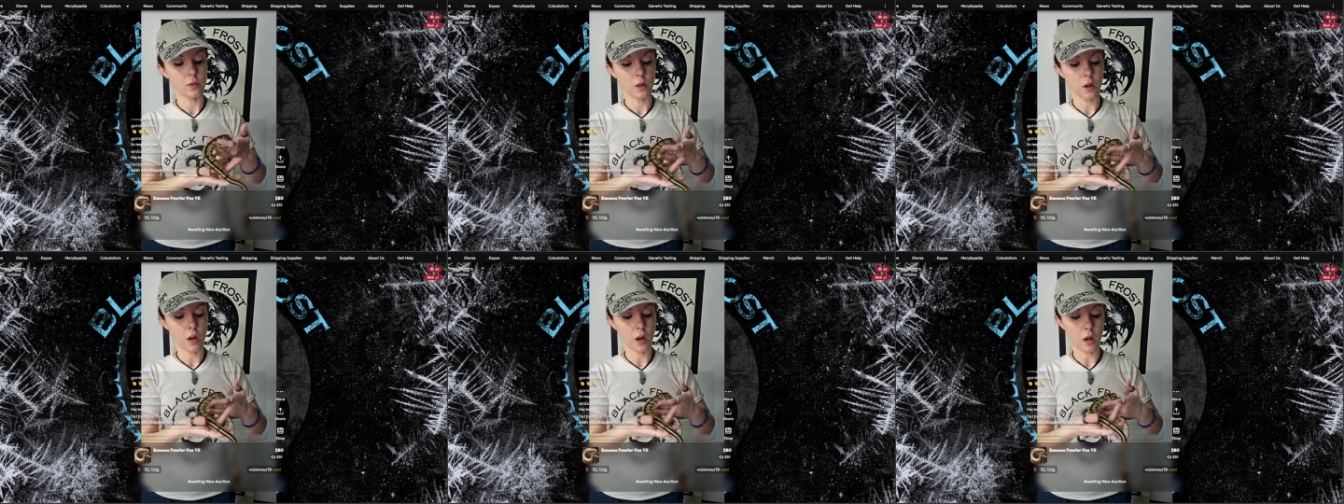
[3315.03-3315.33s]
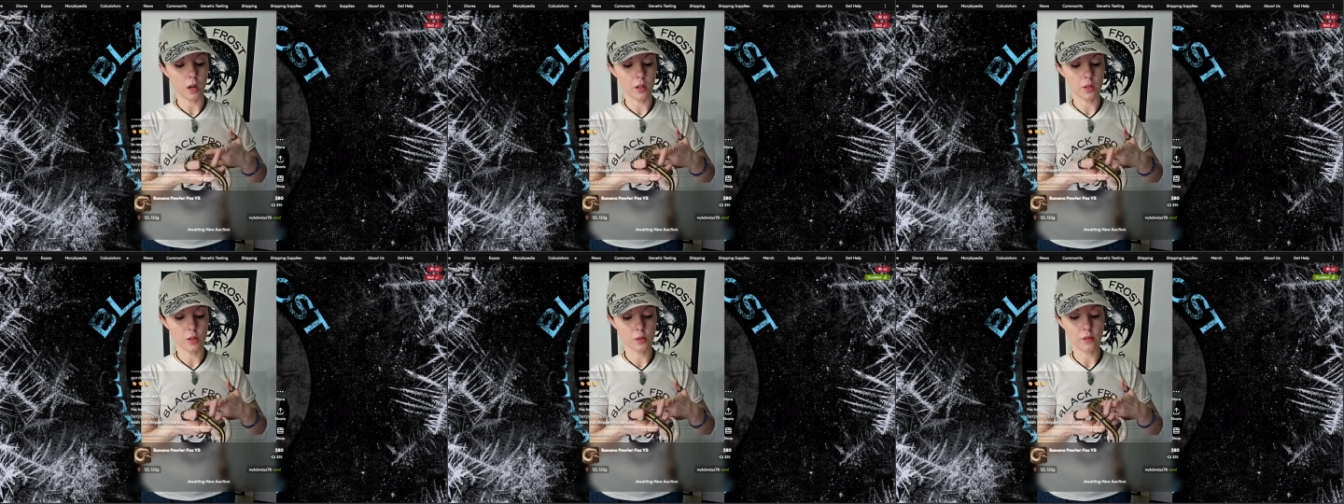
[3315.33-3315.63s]

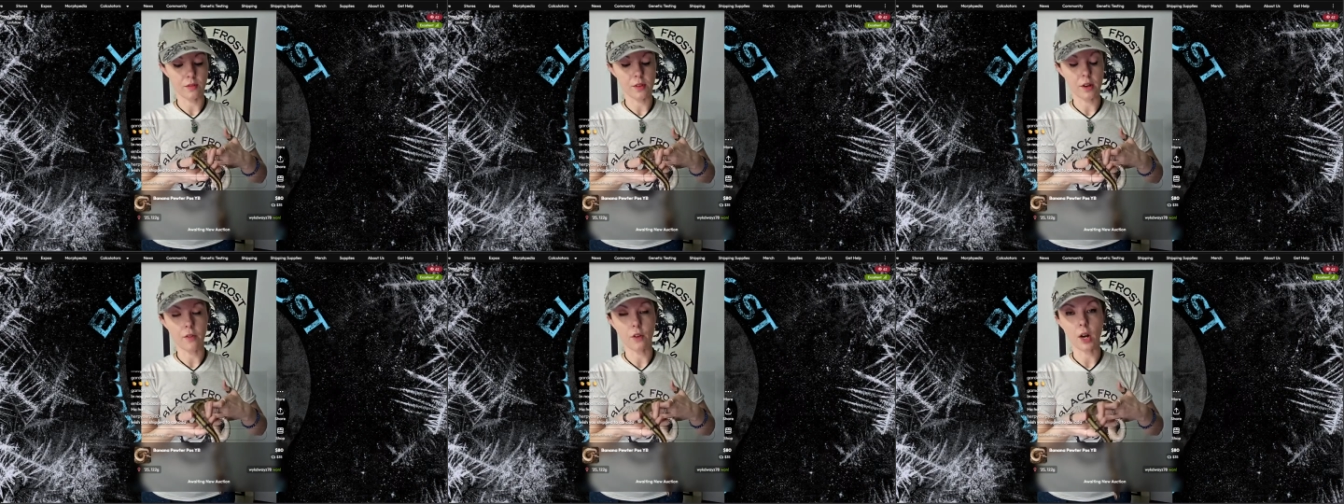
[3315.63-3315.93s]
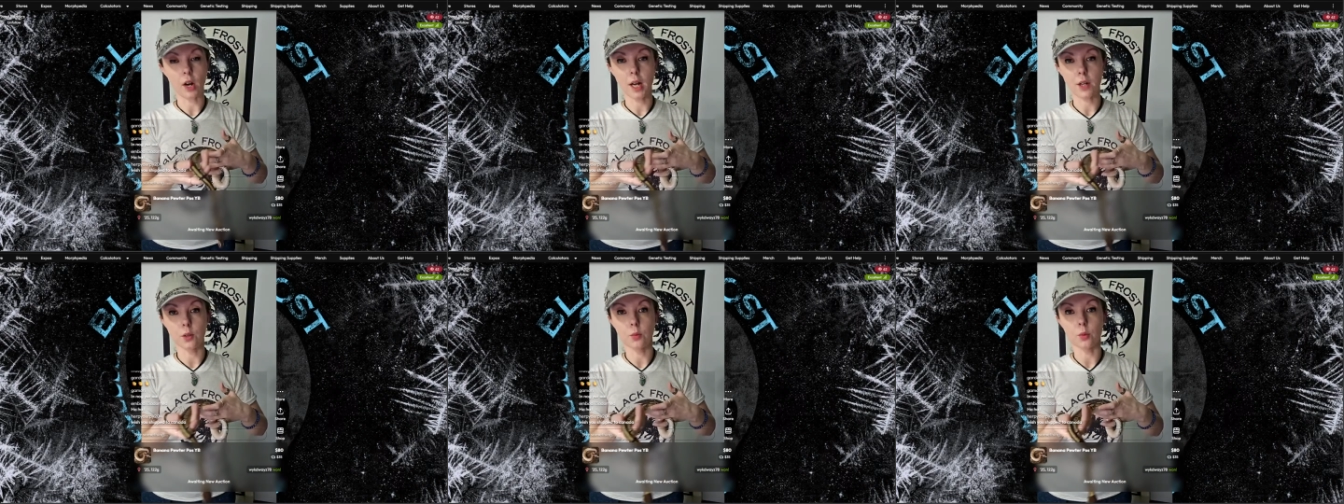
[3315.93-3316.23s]
So I've never
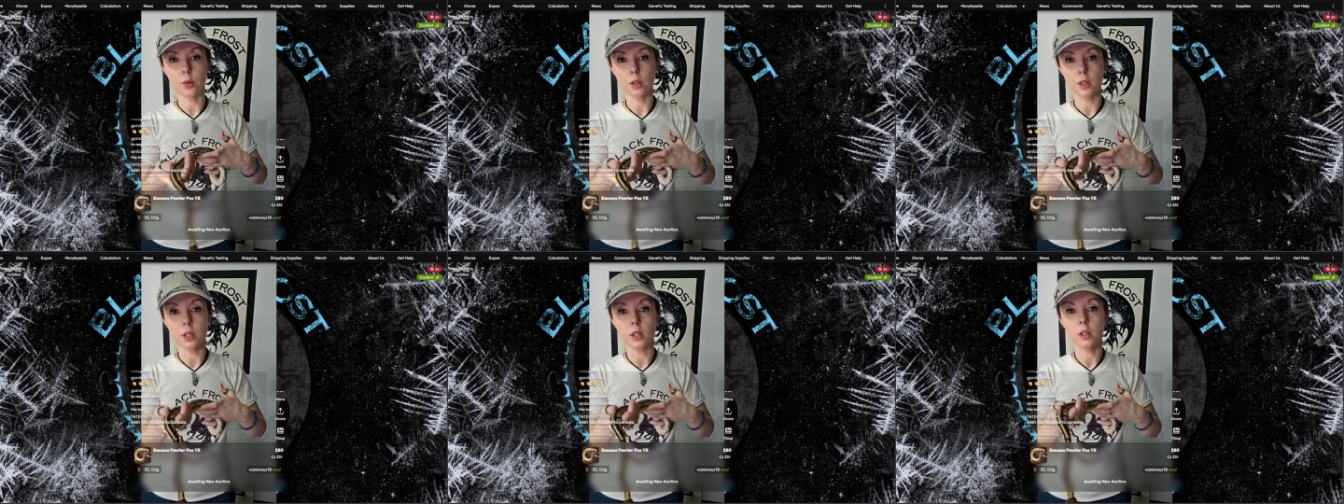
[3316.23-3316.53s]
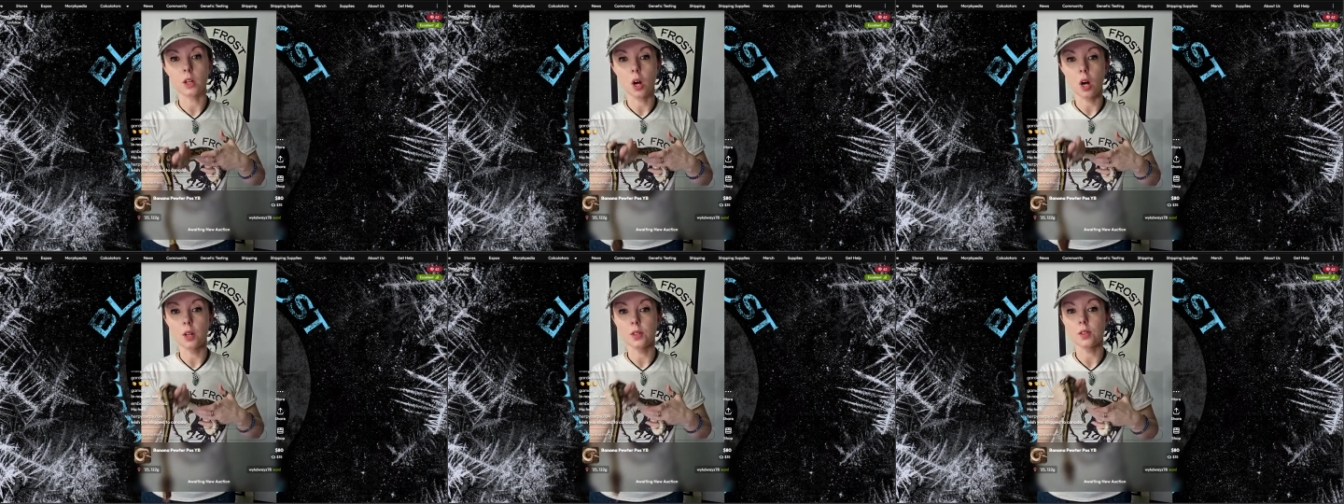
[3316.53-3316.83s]
had to really
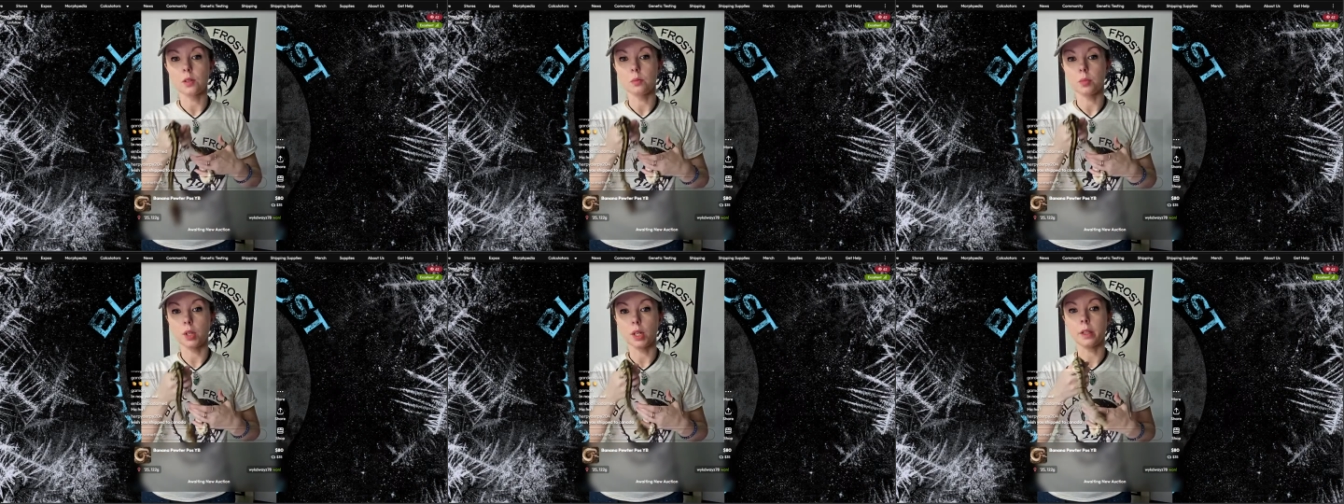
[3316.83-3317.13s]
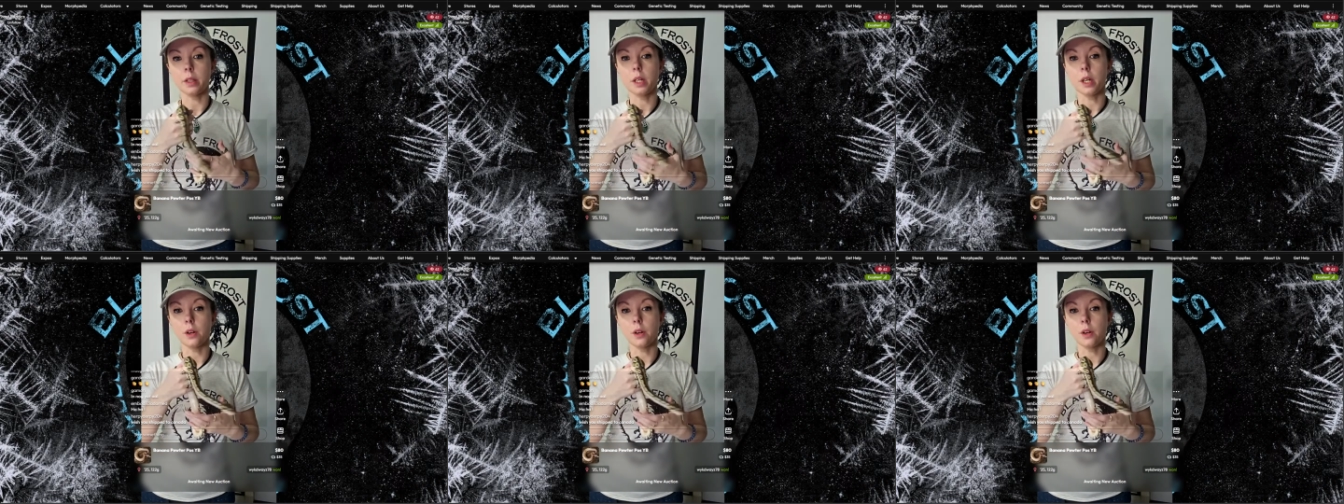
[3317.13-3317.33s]
contemplate the